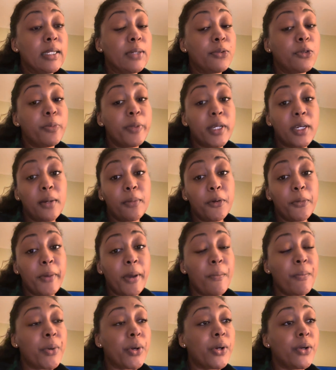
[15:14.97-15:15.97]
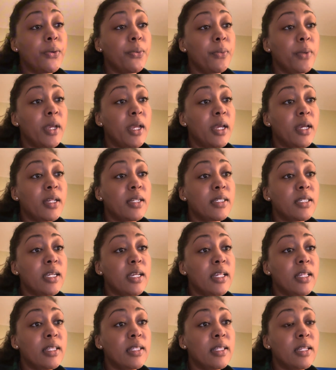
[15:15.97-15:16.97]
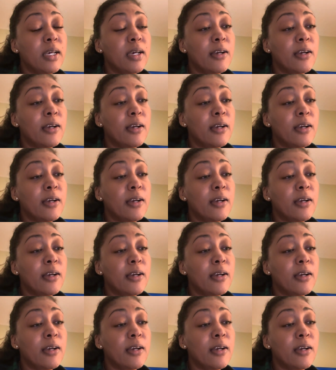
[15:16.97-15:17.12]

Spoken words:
become a member. And then